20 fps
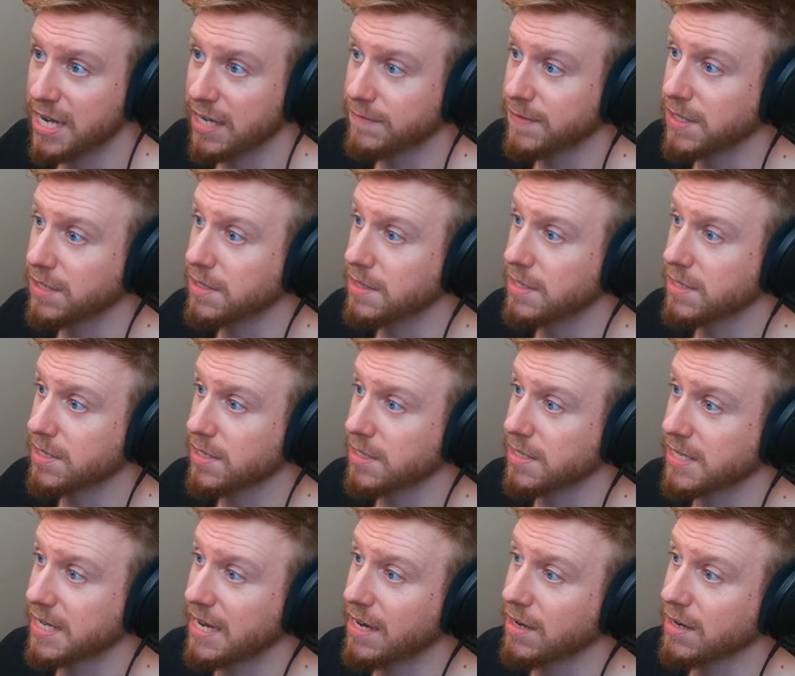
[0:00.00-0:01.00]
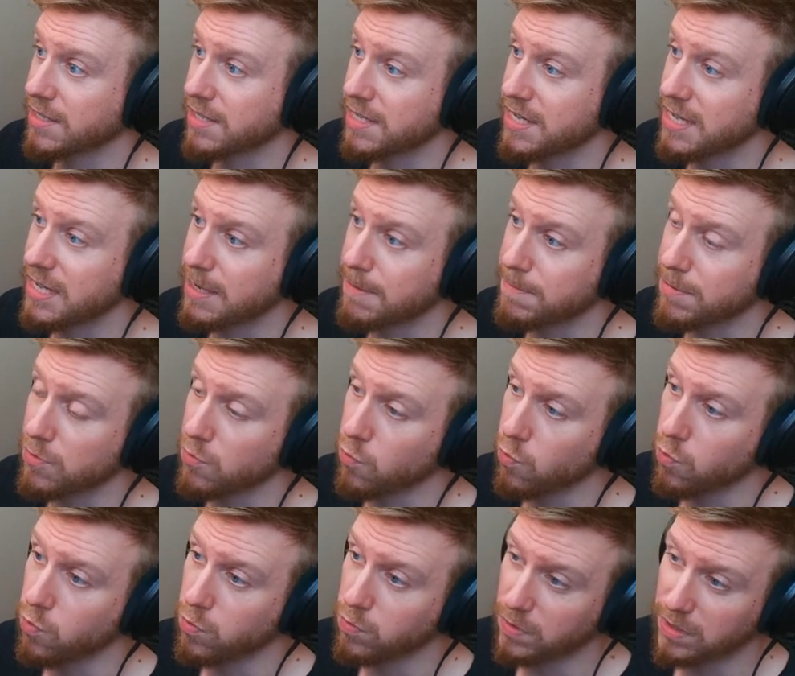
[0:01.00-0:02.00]
I haven't done this on this character yet, but
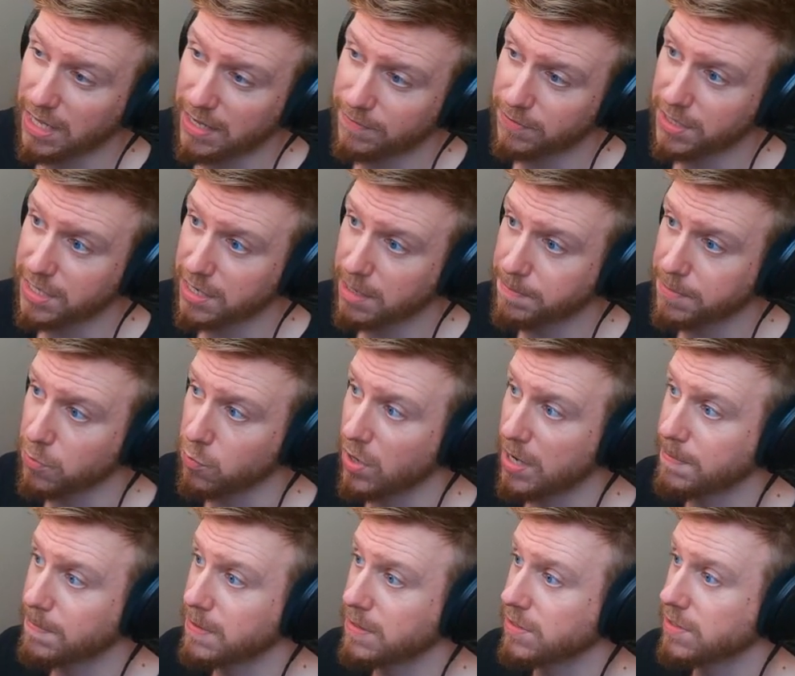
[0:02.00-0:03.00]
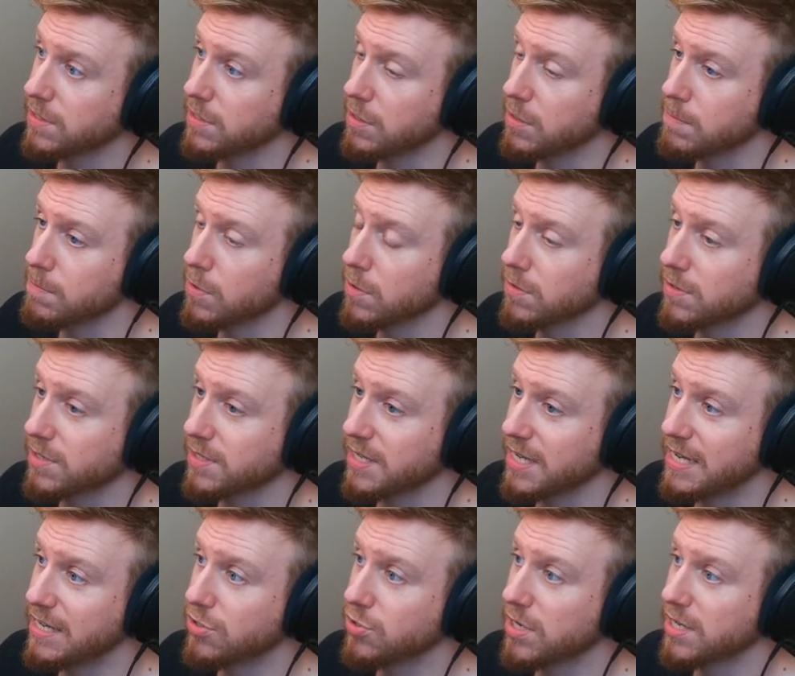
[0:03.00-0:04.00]
leveling up the weapons that you're most
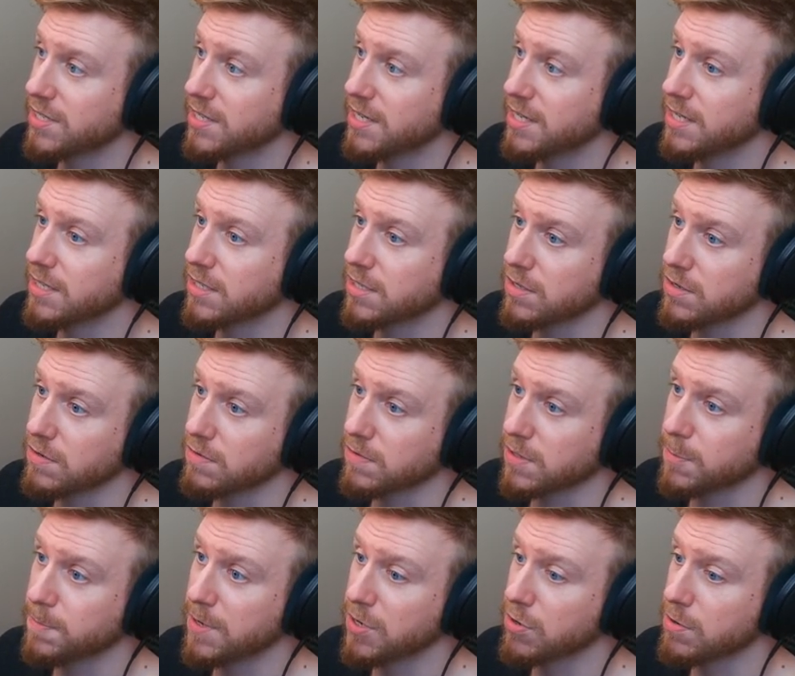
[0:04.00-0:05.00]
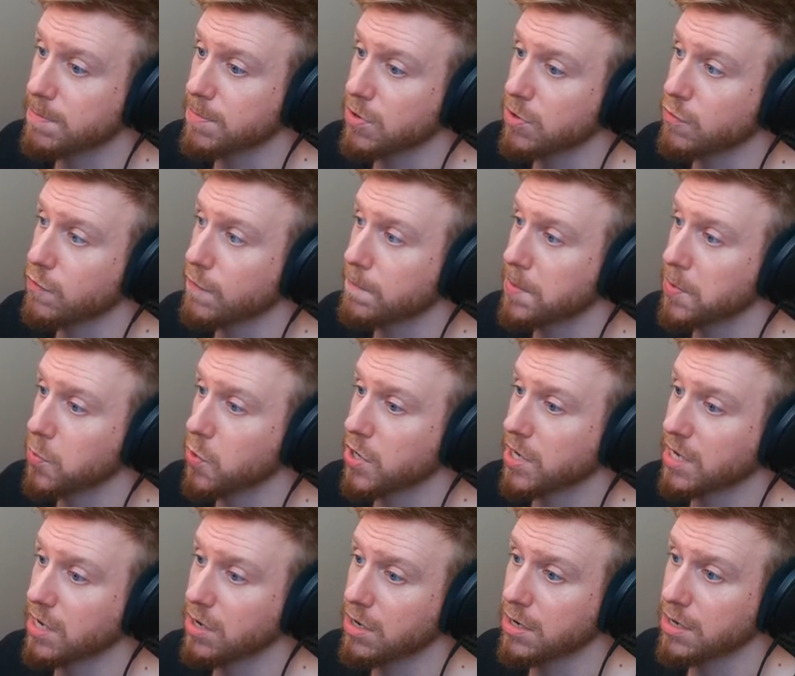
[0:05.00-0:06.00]
interested in. So spear and bow we've been
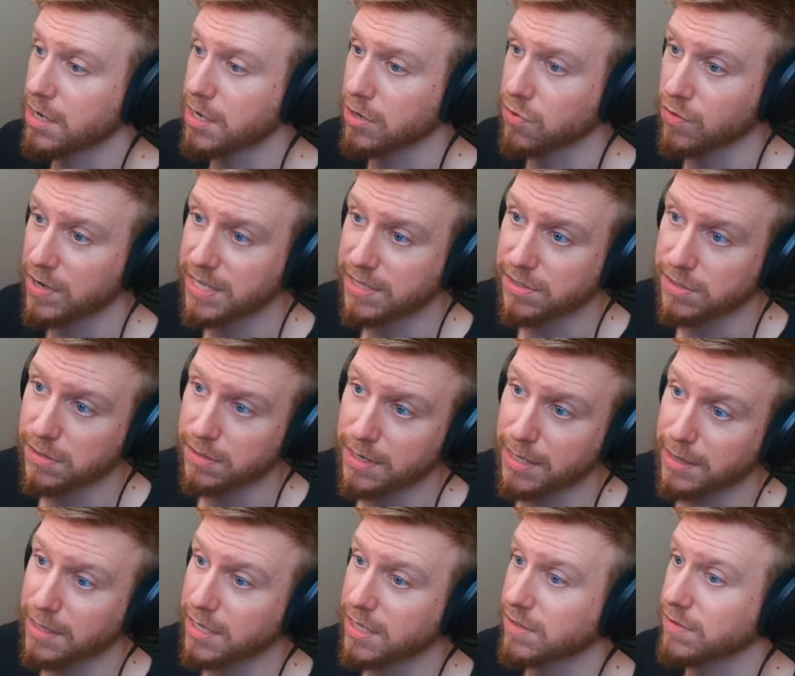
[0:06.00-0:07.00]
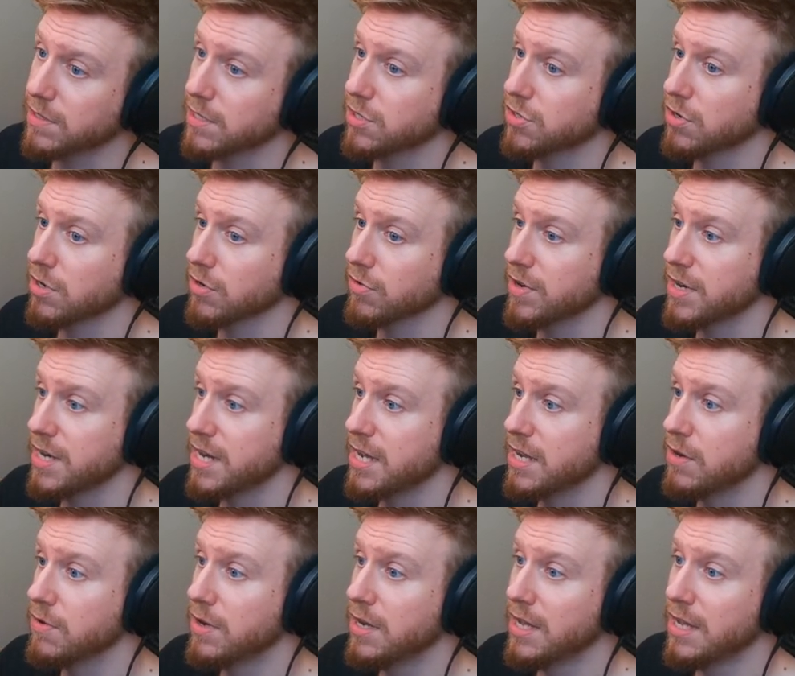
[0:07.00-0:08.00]
working on. A great sword I think is very strong right now.